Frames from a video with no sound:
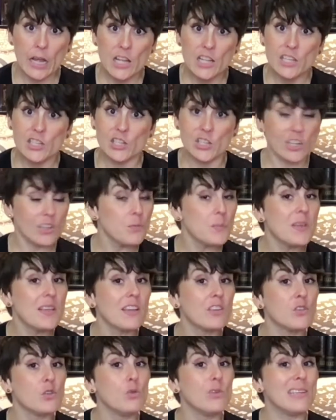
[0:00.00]
Just
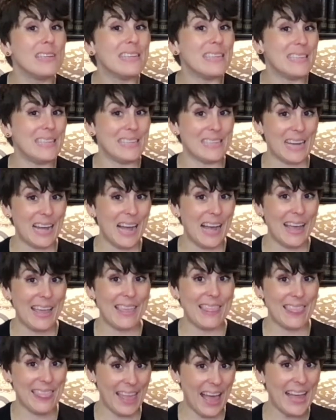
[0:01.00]
because you didn't die
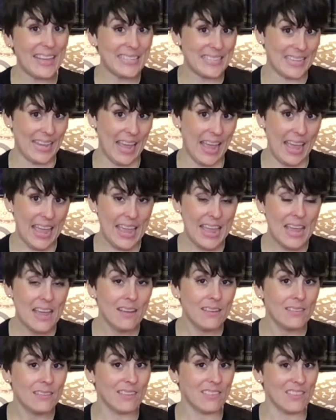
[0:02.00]
that day
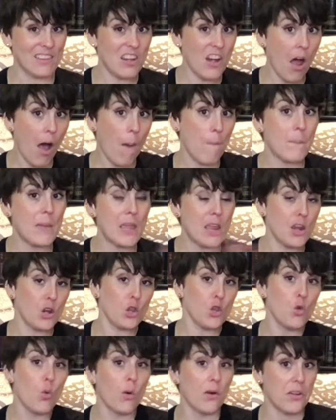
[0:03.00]
does not
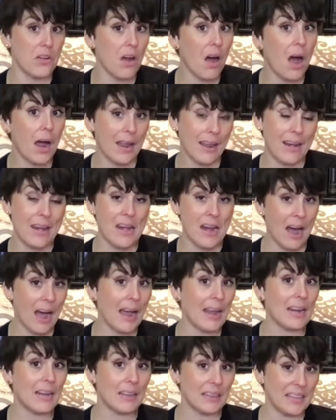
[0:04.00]
mean you are not a
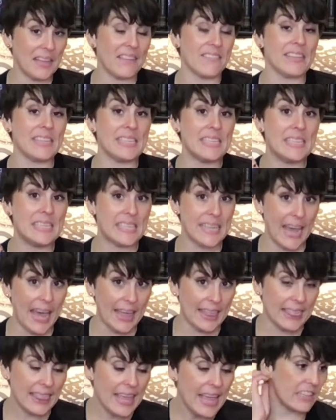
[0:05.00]
9/11
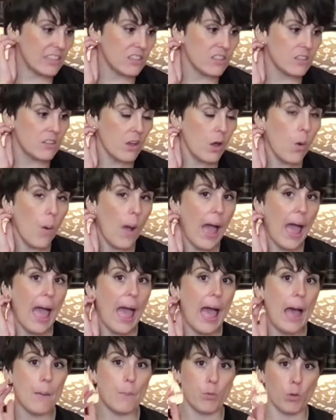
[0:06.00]
death. It's so
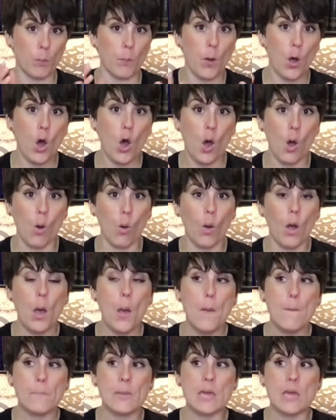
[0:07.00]
apropos
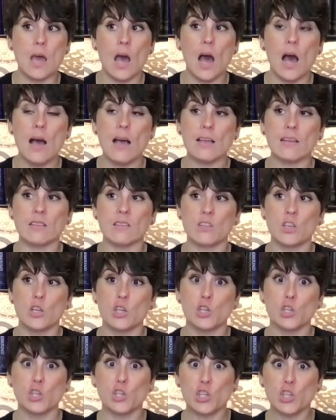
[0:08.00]
because
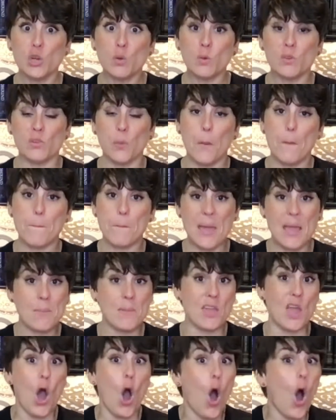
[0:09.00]
she was
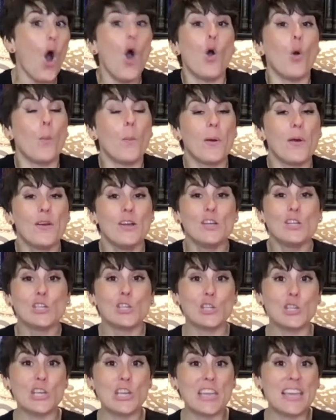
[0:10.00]
baby Hope.
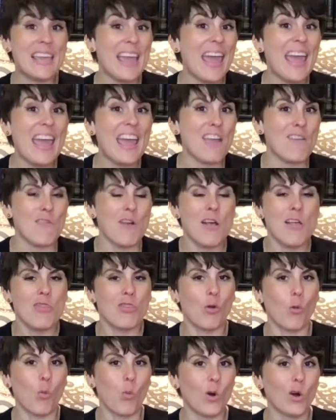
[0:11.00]
She gave
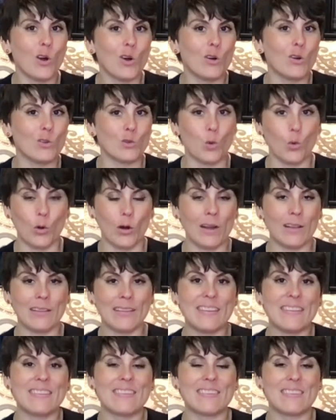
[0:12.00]
the world, or at
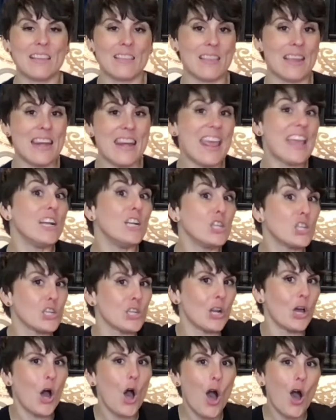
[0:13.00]
least the
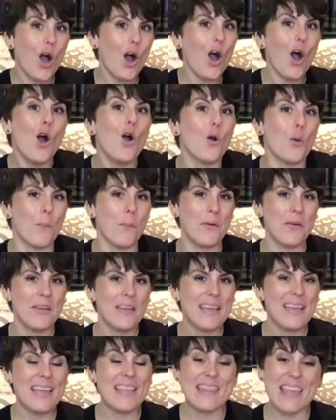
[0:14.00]
nation, hope
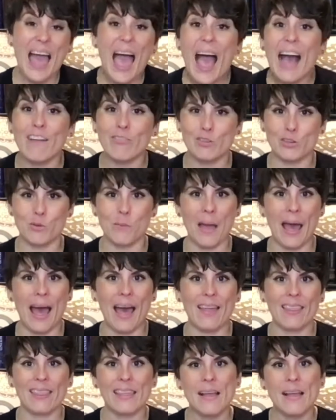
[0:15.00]
in the aftermath.